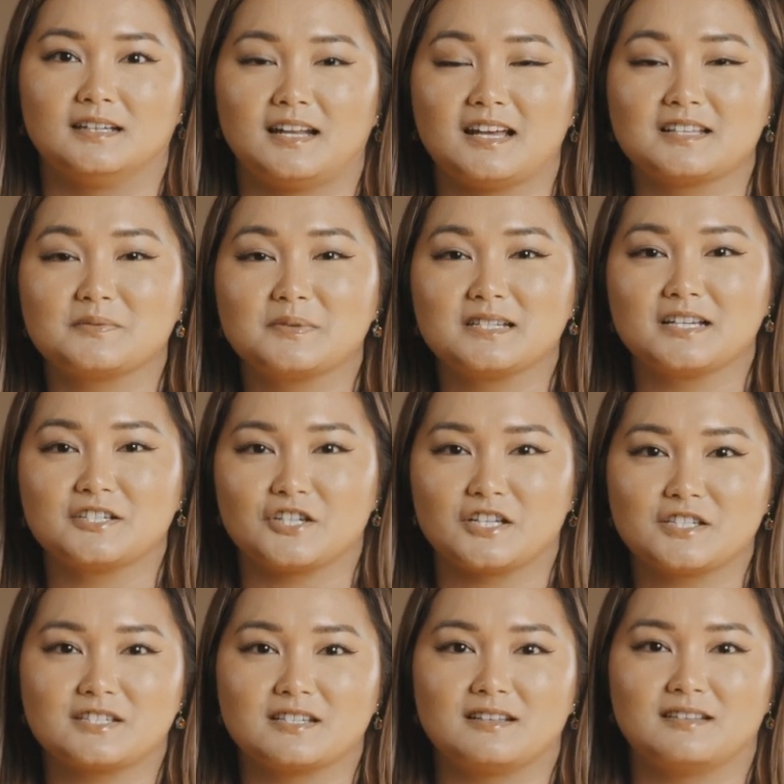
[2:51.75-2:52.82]
As we
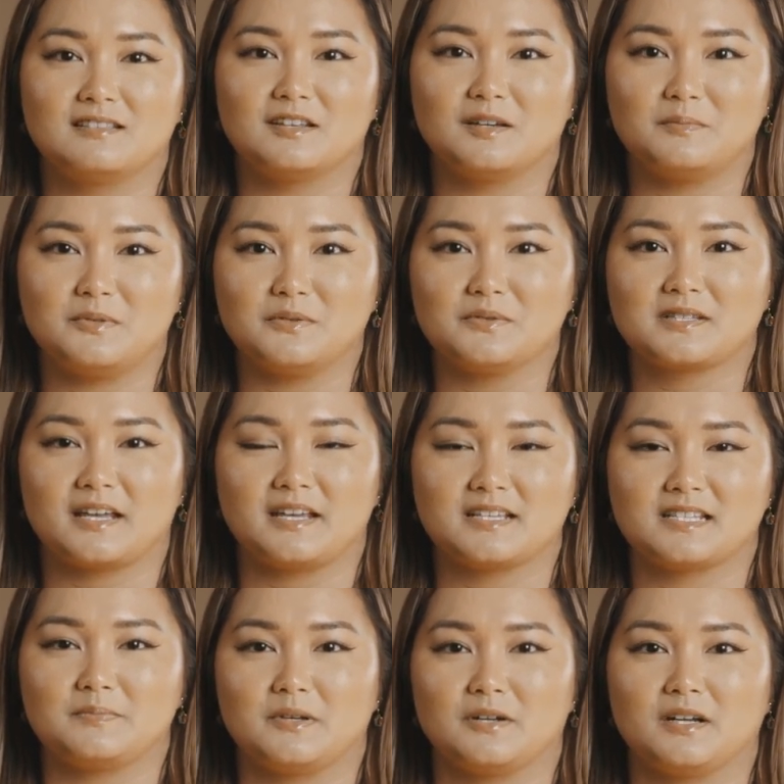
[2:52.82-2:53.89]
digested the abuse I
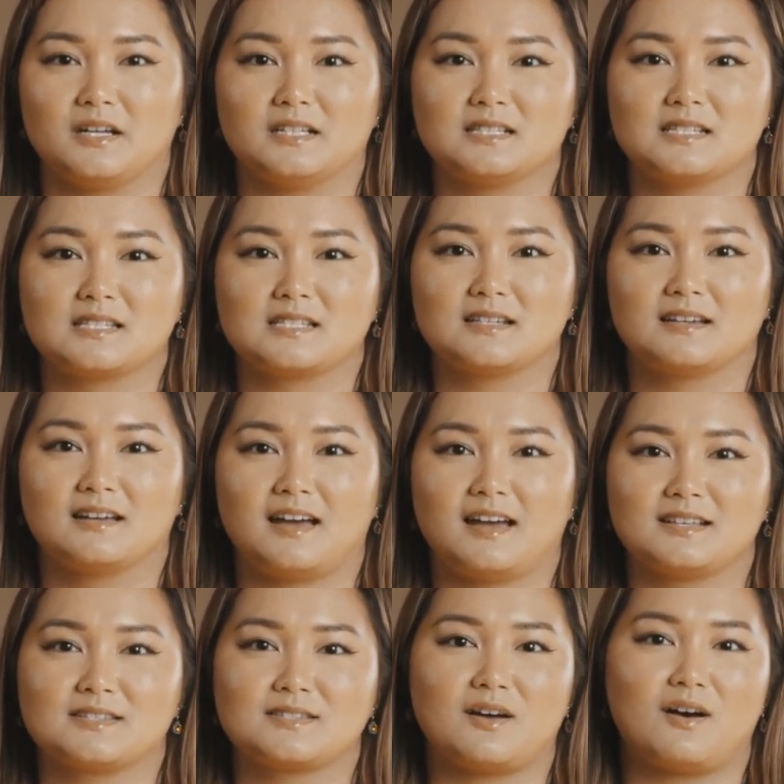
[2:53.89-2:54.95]
experienced,
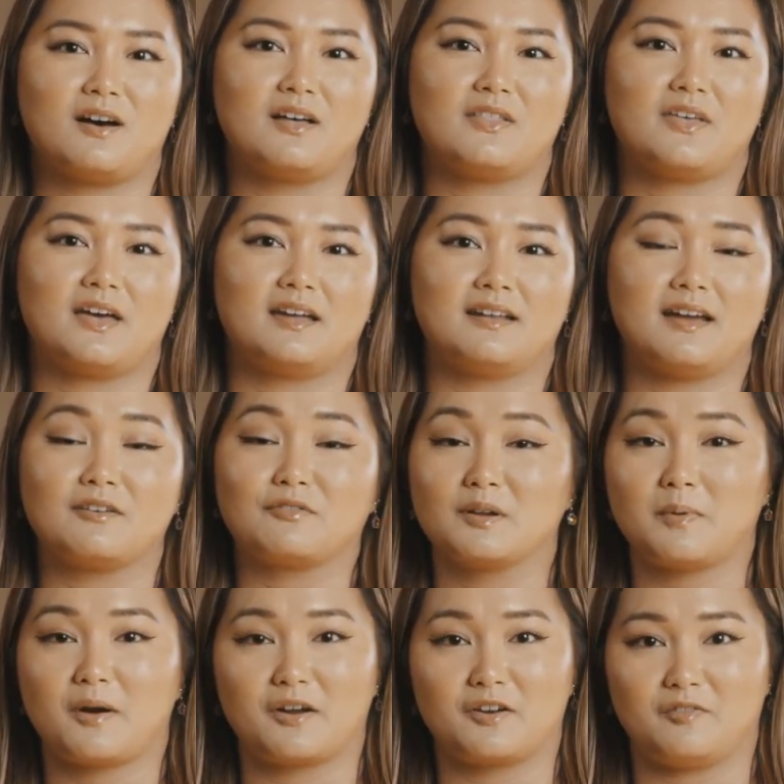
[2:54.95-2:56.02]
I saw that
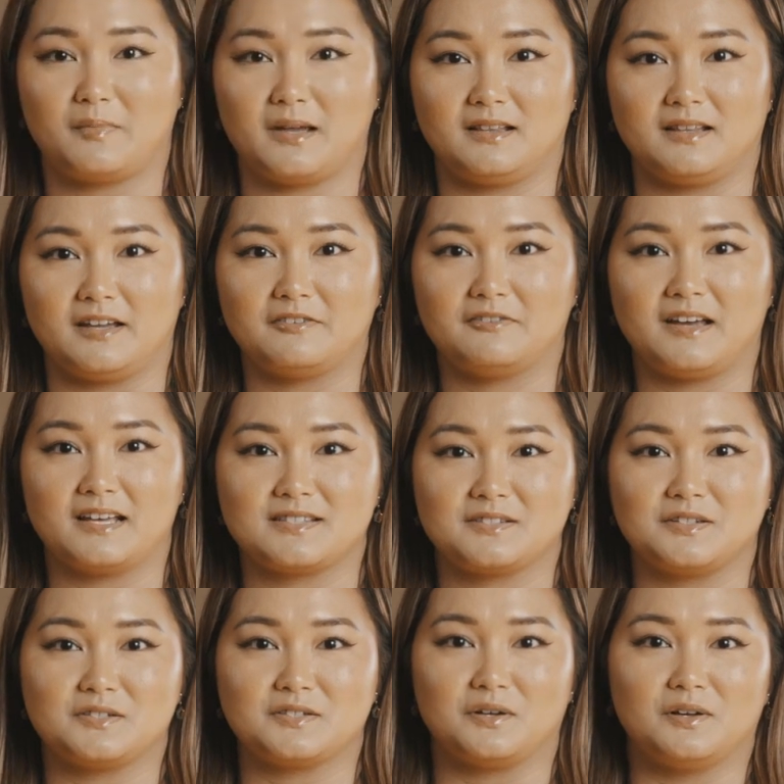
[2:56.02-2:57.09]
every part of my life as
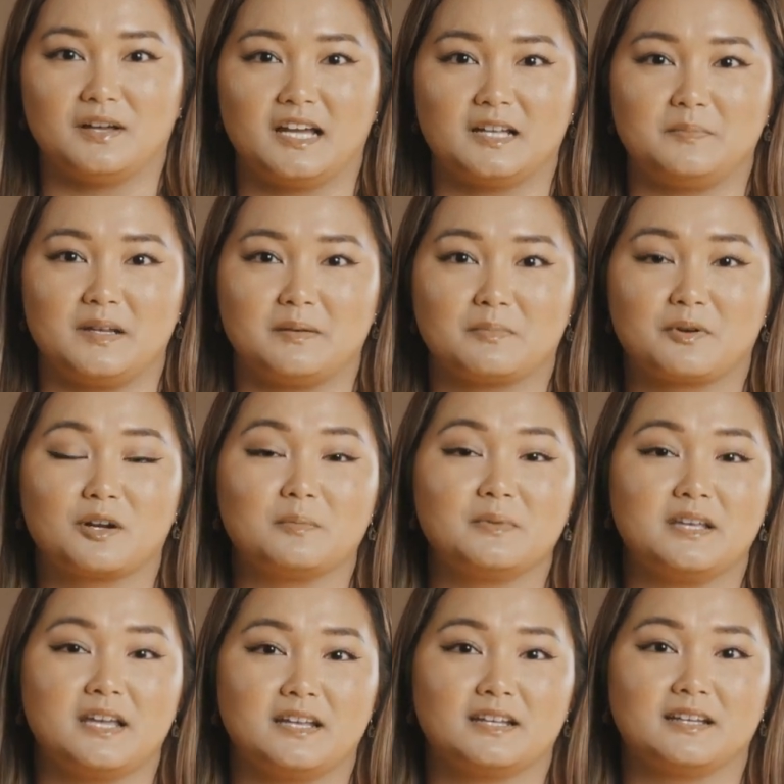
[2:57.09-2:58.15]
an adult had been
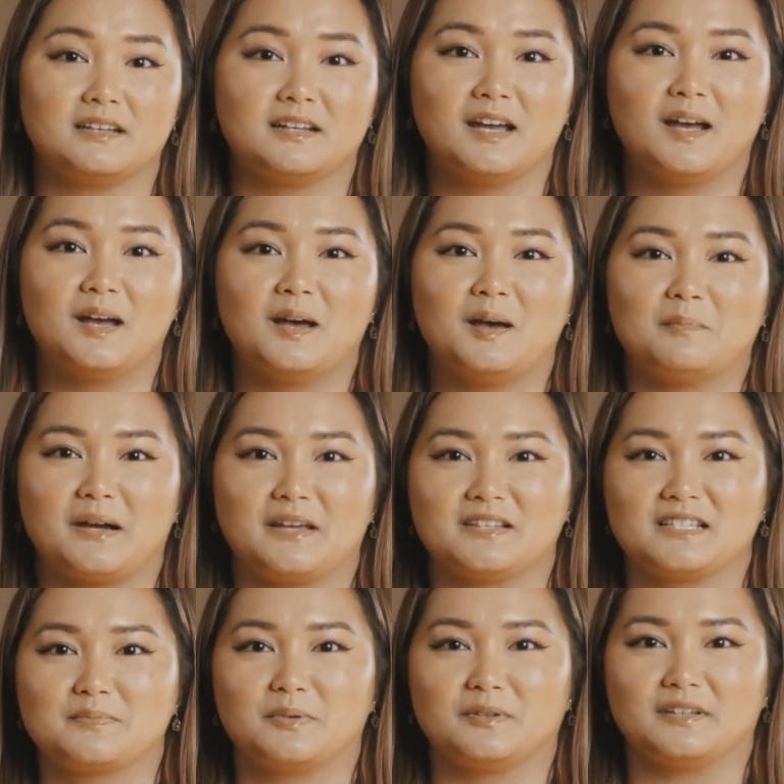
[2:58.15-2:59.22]
permeated by
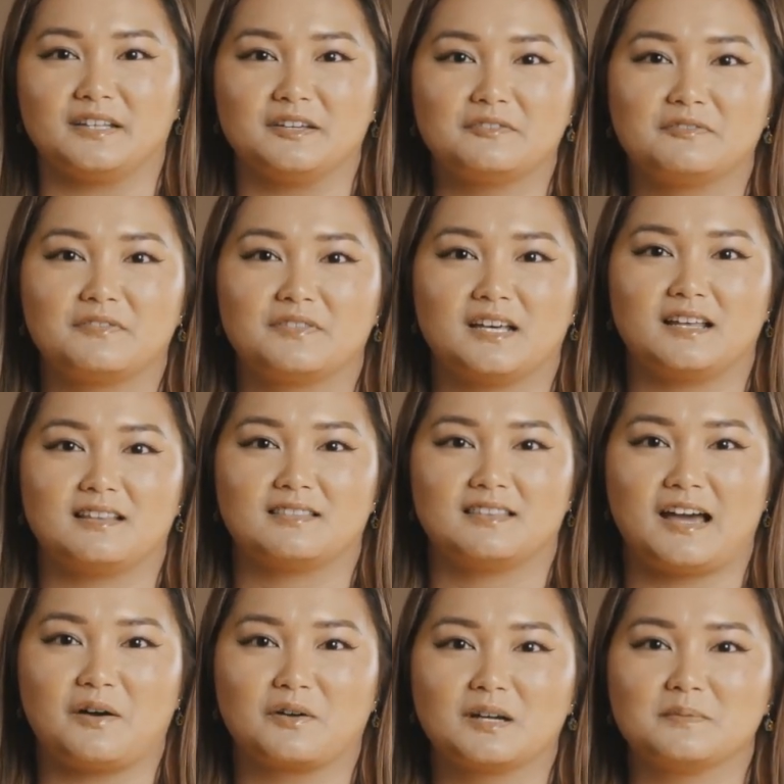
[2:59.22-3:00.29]
this belief that
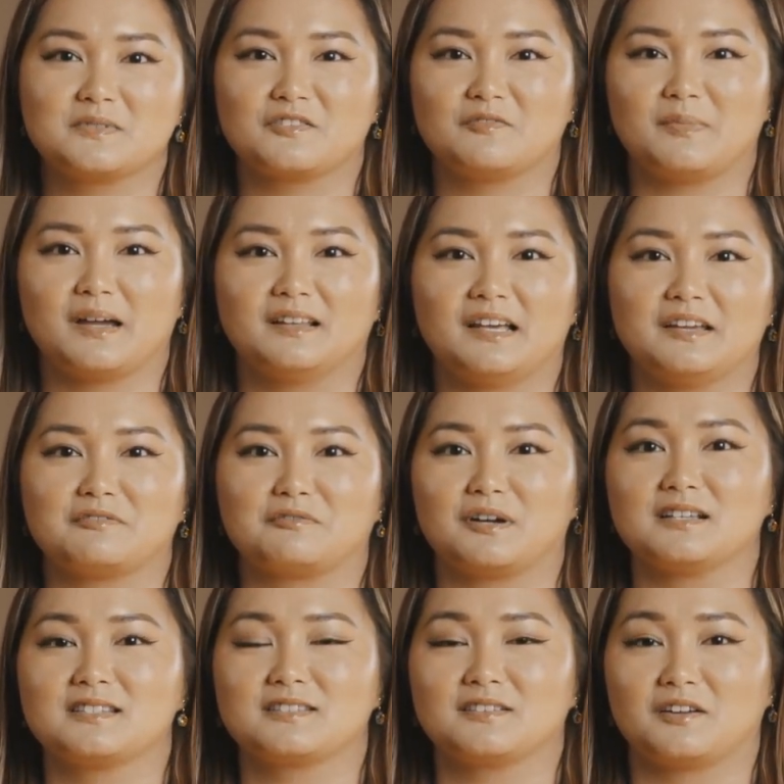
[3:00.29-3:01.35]
the outcomes of my life
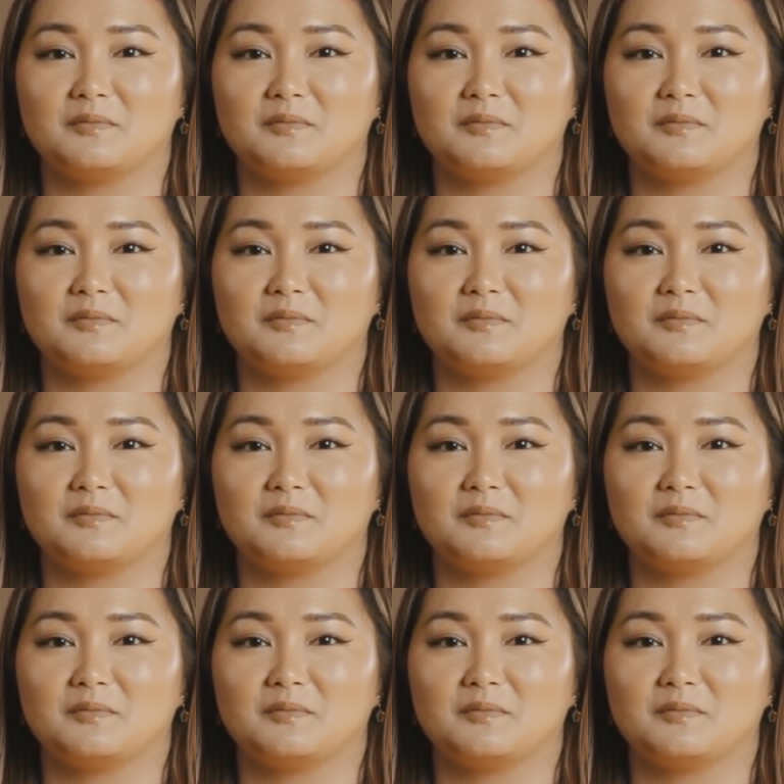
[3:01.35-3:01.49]
rested